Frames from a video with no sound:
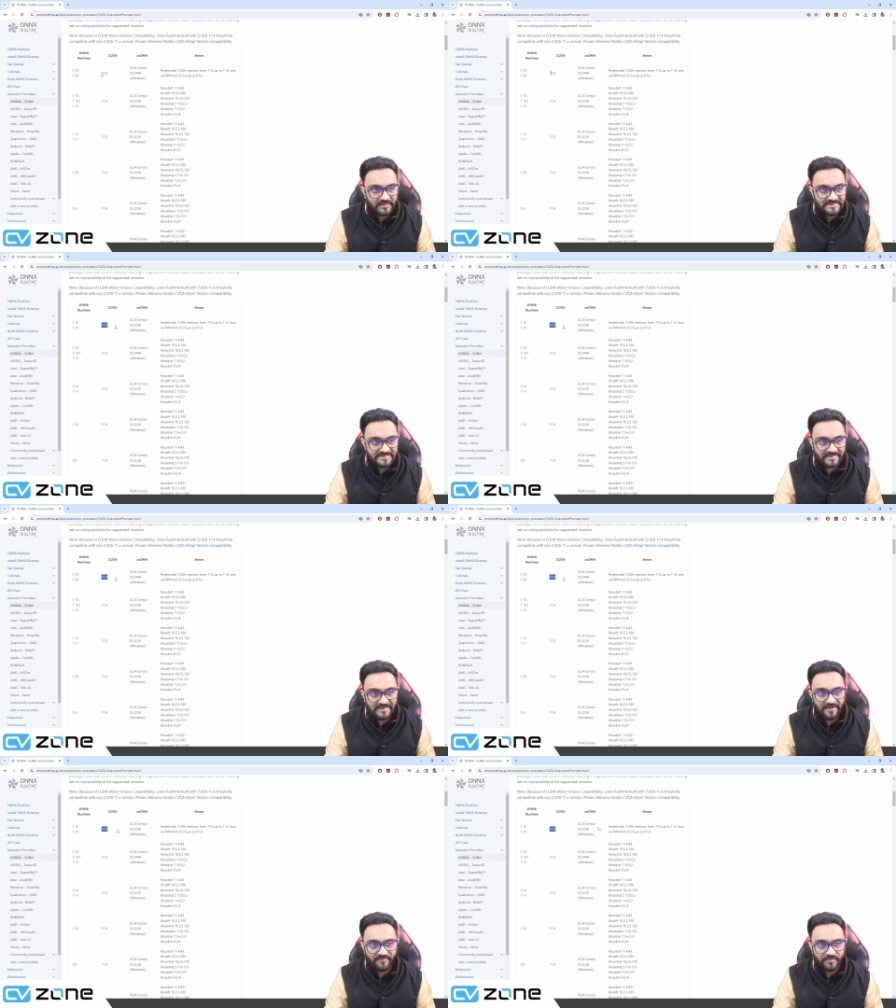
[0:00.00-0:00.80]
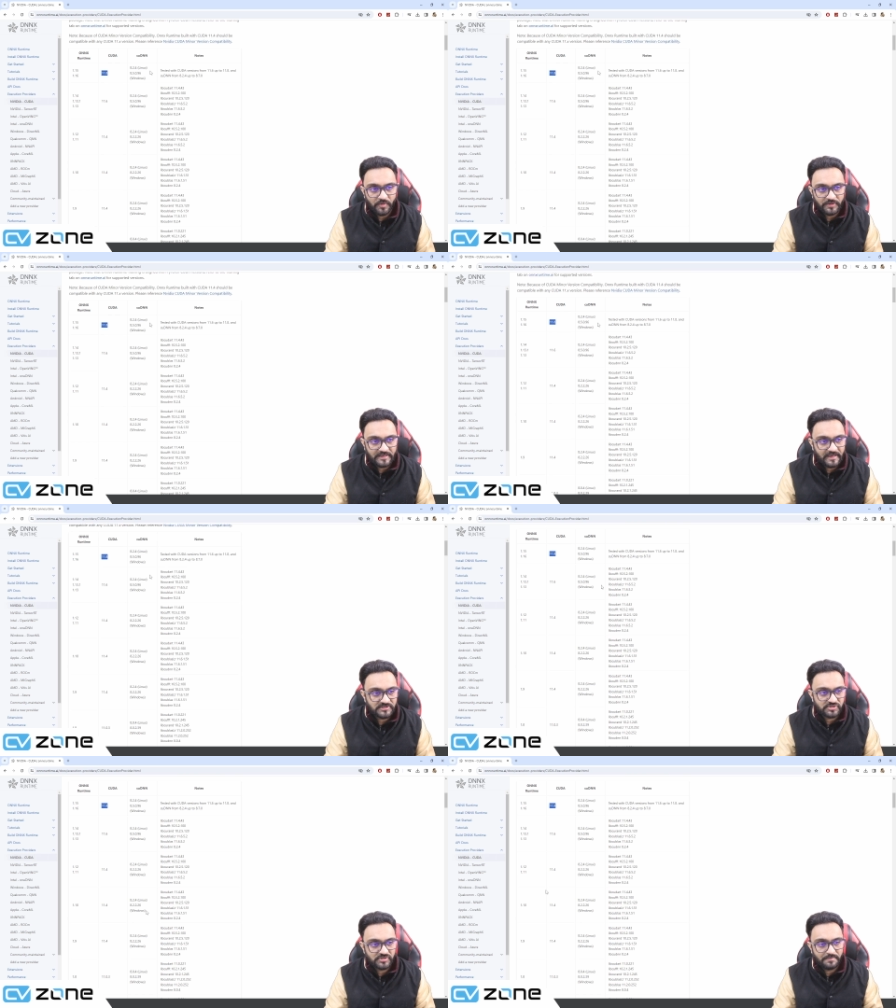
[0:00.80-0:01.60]
is
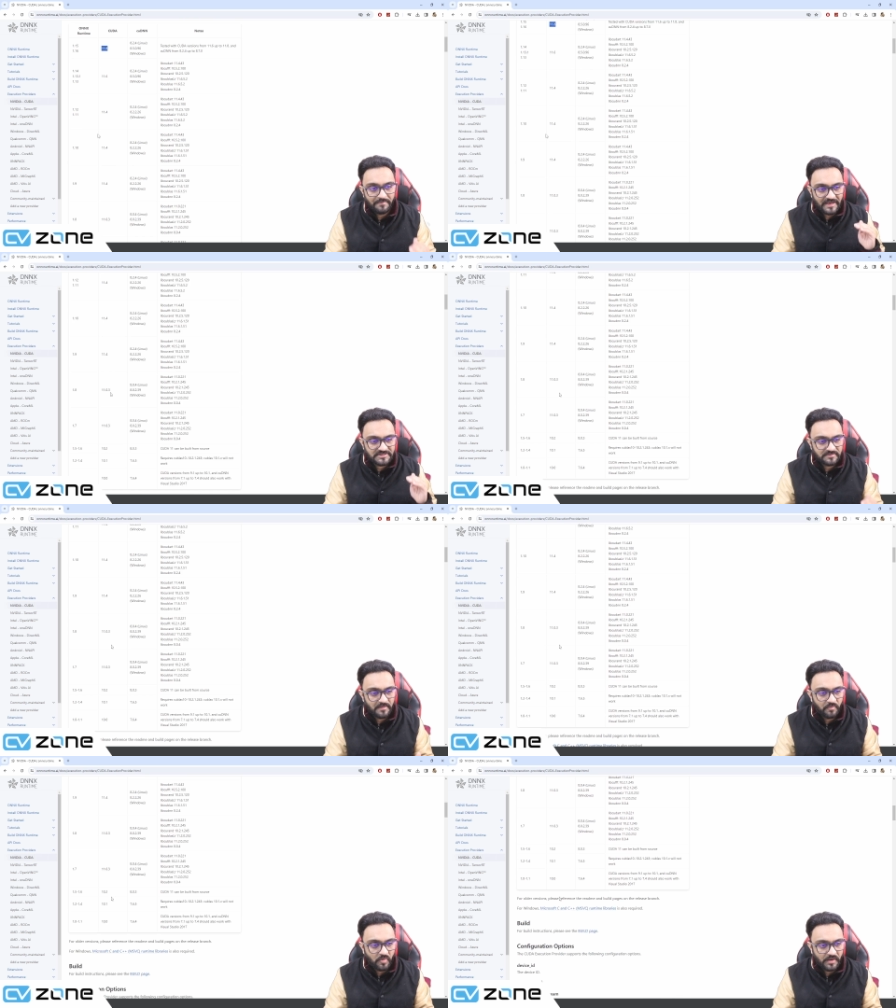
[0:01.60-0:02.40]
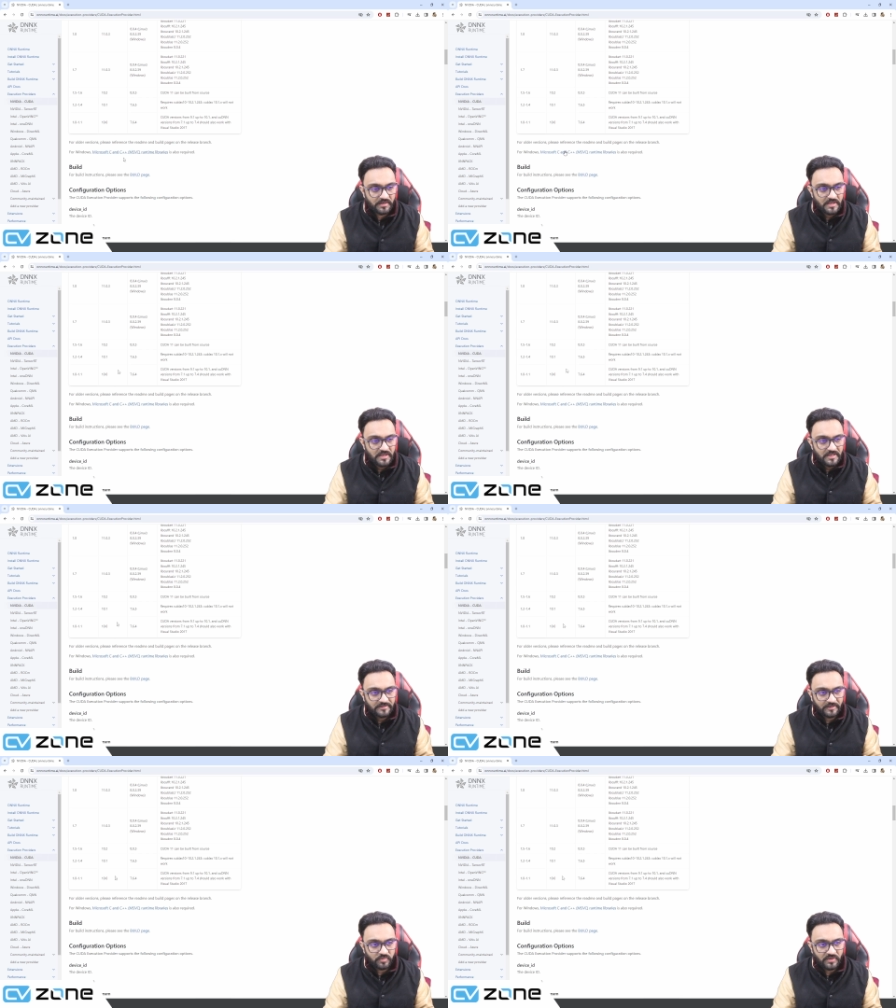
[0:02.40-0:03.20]
11.8. So the maximum one
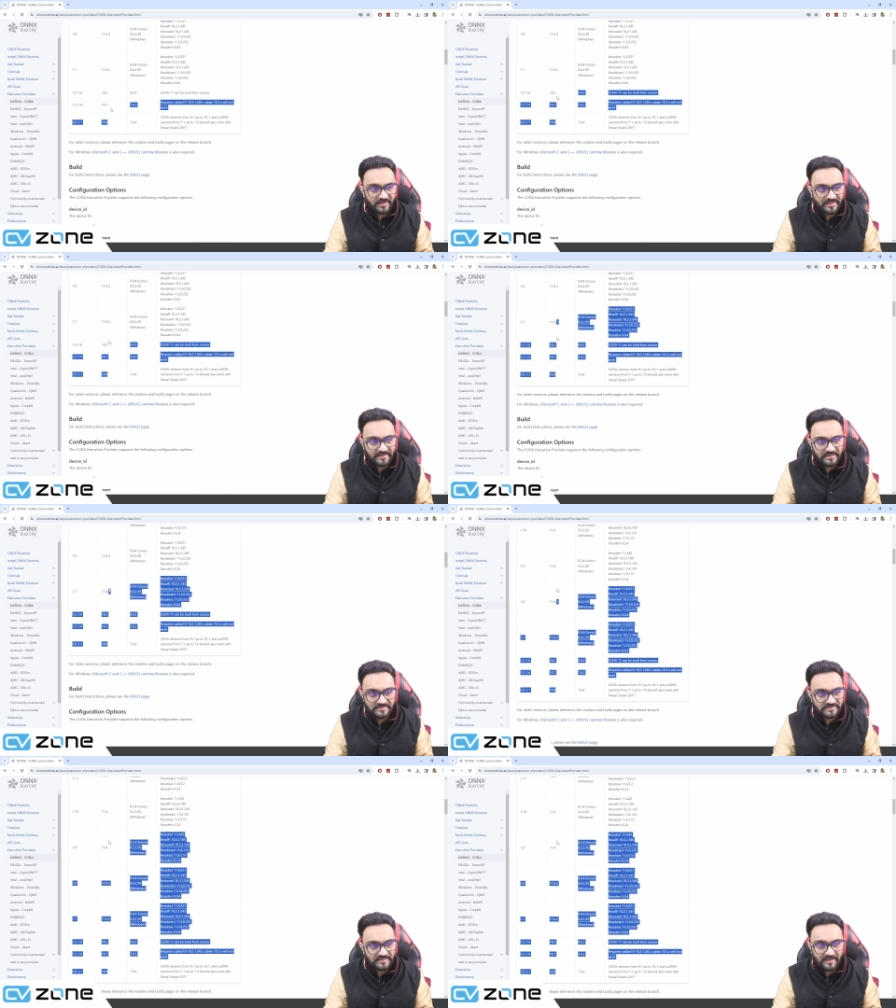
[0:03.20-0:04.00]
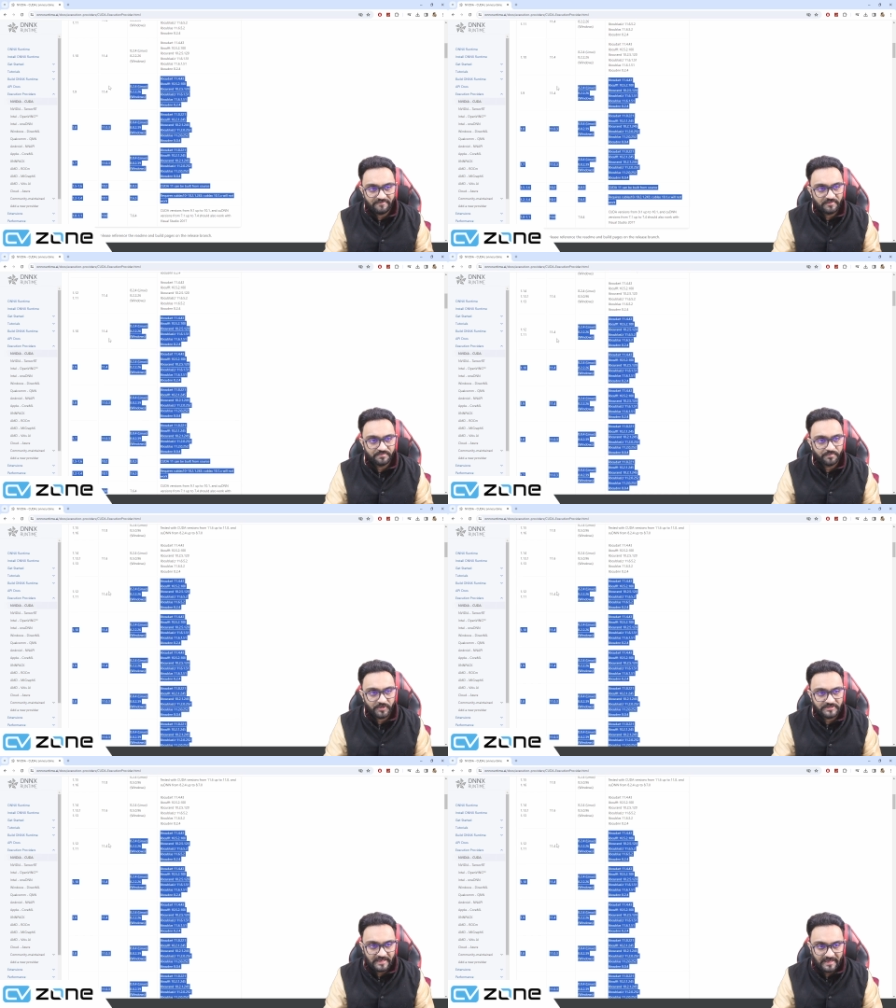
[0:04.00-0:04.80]
that we are getting is
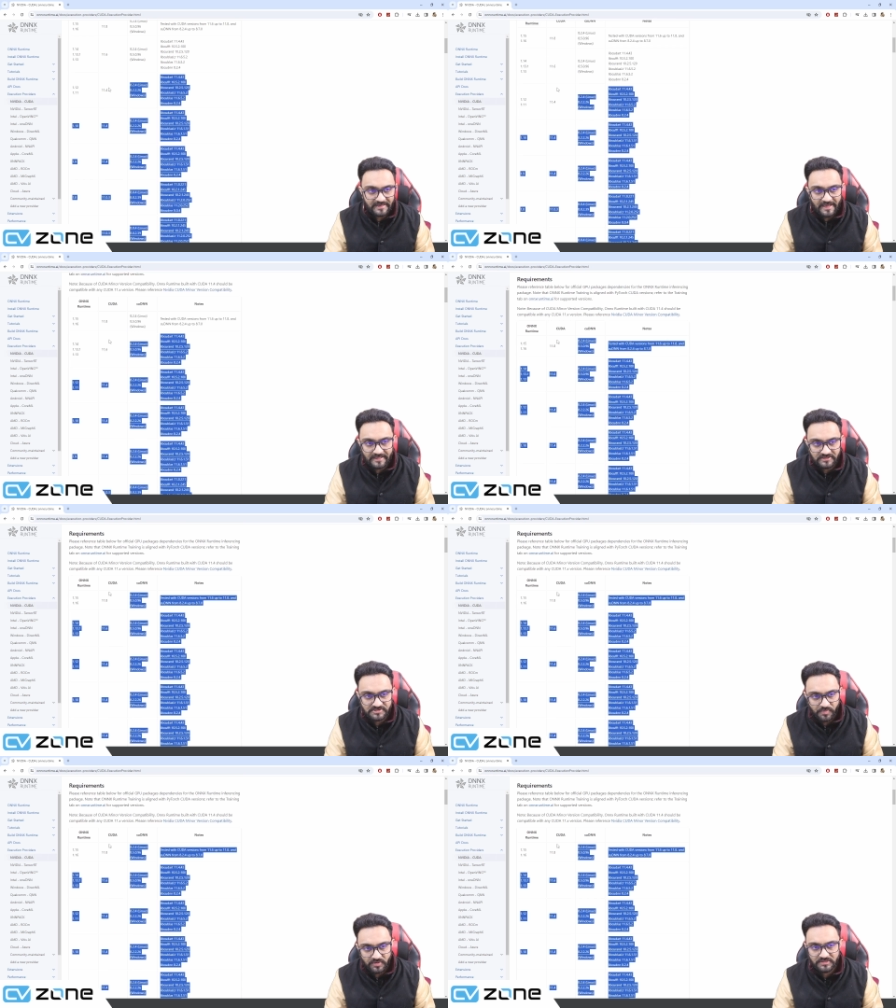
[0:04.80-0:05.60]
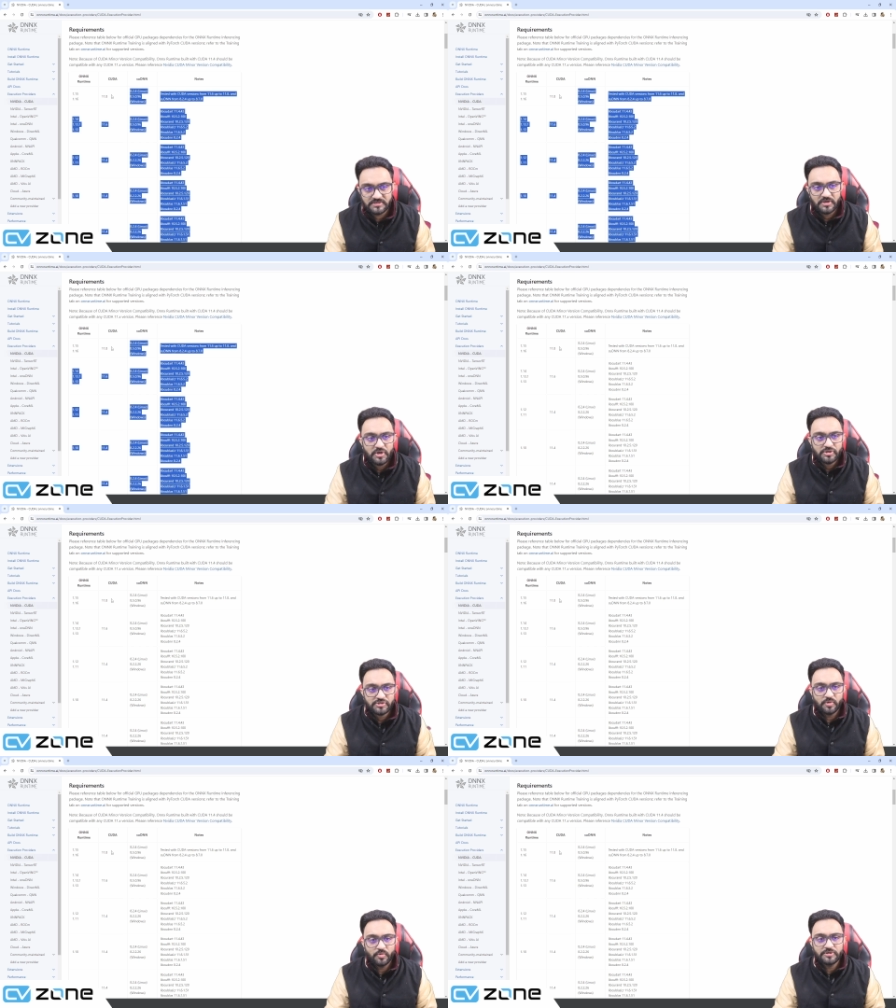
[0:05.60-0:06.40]
11.8 at this point.
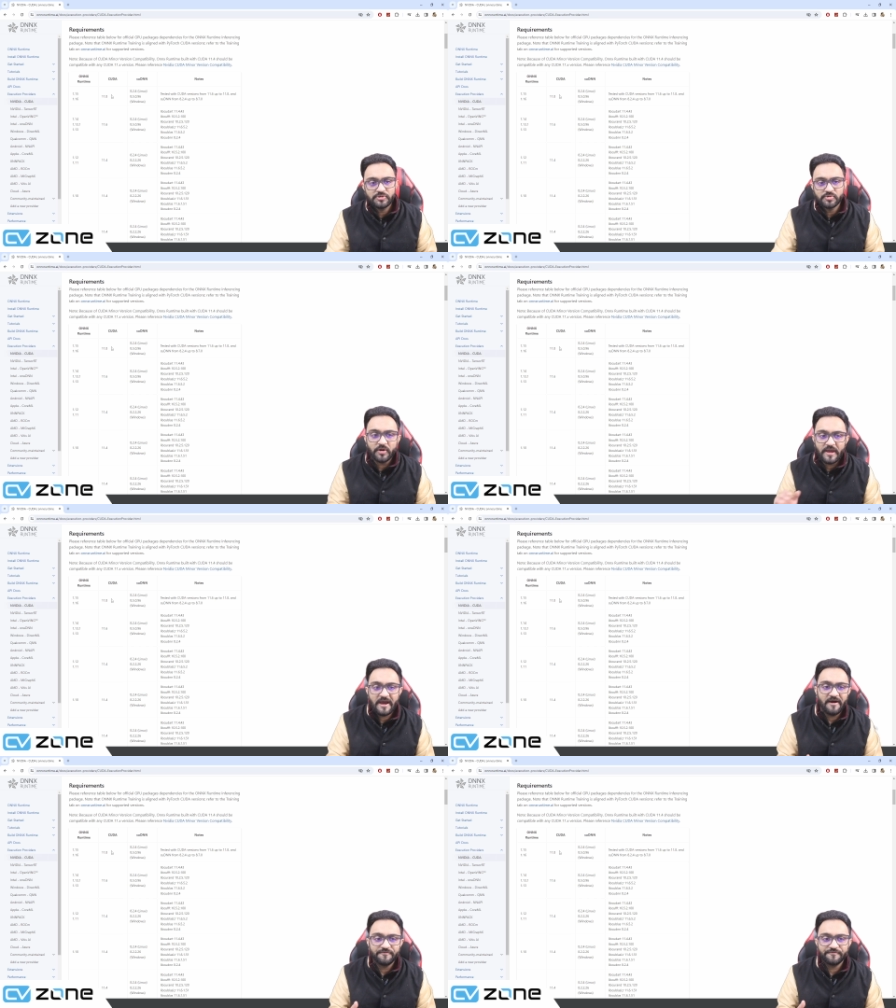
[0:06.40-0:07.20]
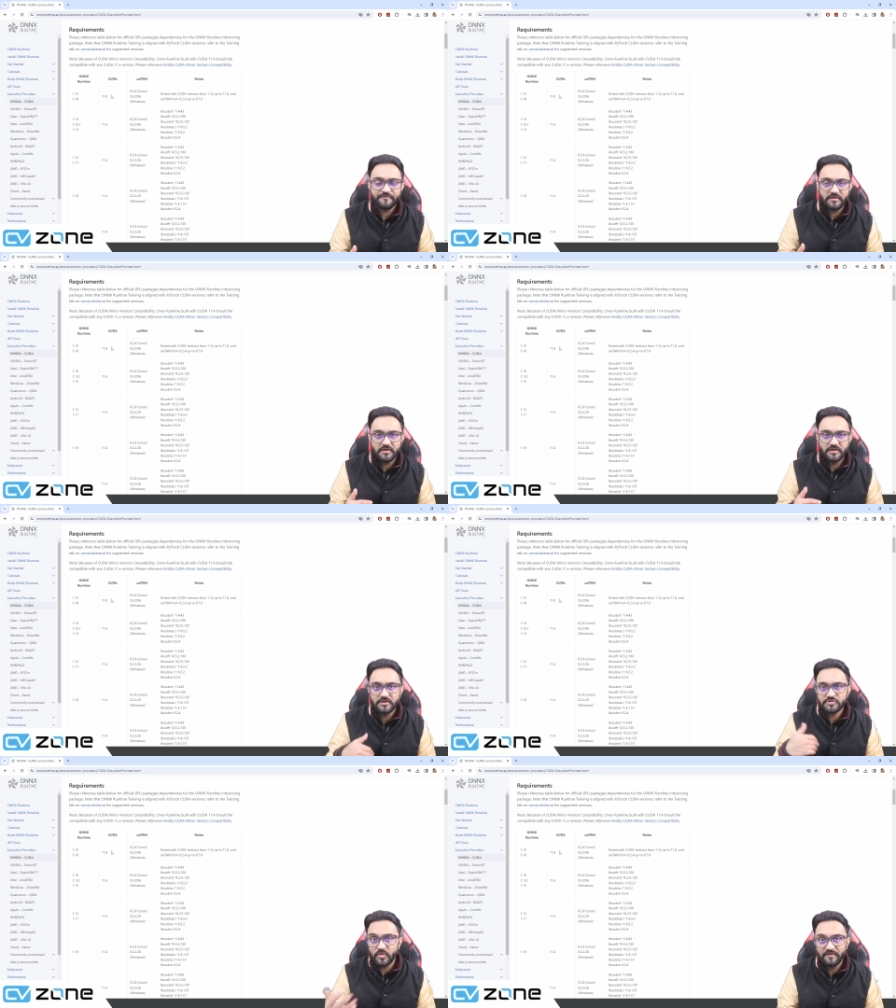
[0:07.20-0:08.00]
So we do not have
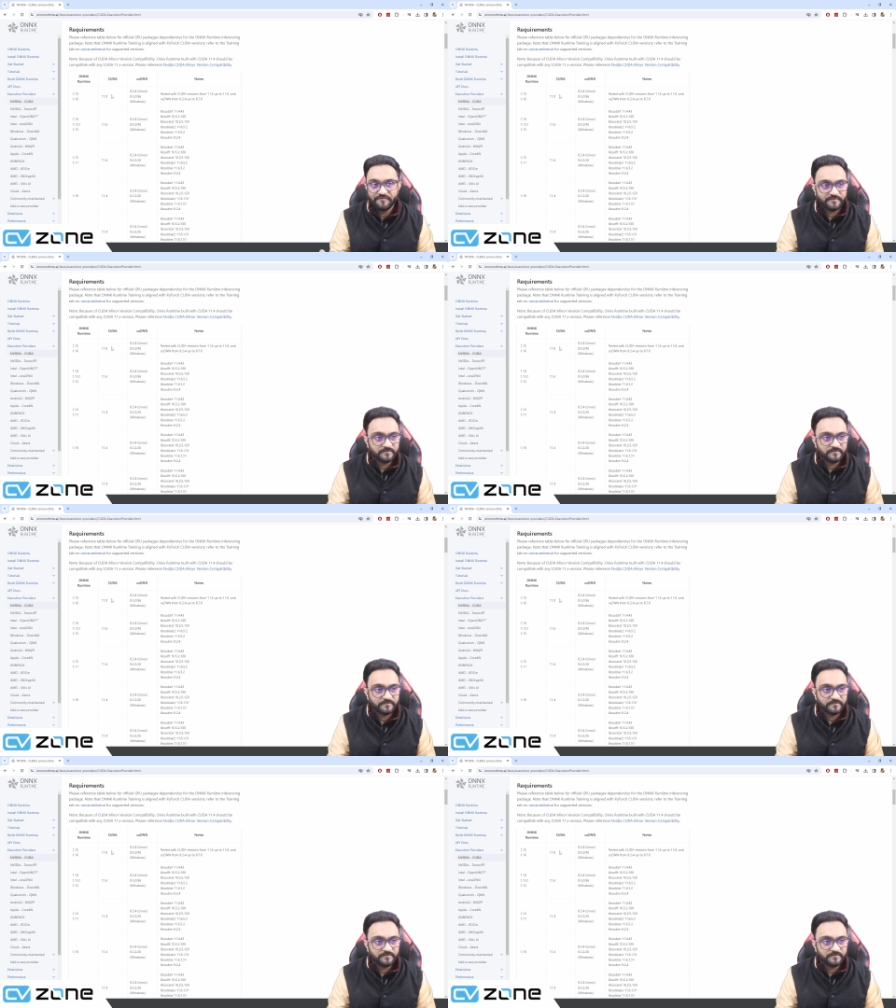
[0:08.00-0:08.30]
12.